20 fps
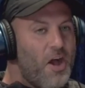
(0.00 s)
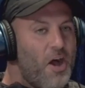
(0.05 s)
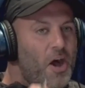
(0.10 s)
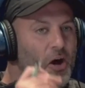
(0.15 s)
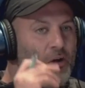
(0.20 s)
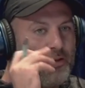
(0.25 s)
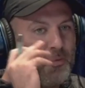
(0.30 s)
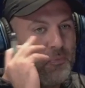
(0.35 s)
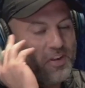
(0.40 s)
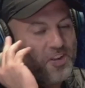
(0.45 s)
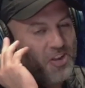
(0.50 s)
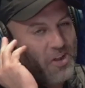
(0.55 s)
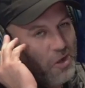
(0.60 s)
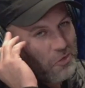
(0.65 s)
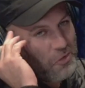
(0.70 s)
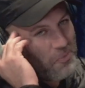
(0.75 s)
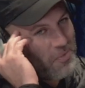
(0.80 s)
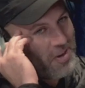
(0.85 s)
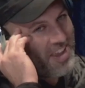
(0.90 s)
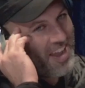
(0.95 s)

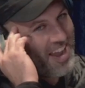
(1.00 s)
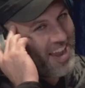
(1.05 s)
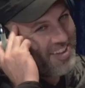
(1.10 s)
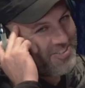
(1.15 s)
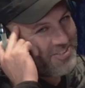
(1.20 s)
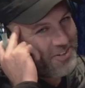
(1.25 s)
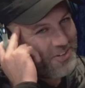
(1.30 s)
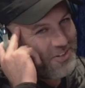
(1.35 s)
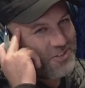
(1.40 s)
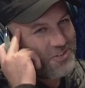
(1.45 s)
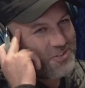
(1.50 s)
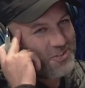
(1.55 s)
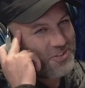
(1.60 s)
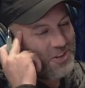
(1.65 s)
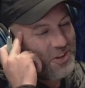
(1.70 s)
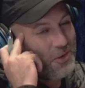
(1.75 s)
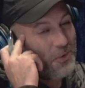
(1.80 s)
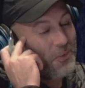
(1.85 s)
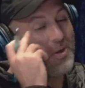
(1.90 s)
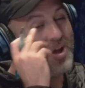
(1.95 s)
Ultimate guy search.
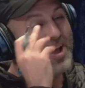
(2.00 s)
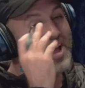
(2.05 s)
So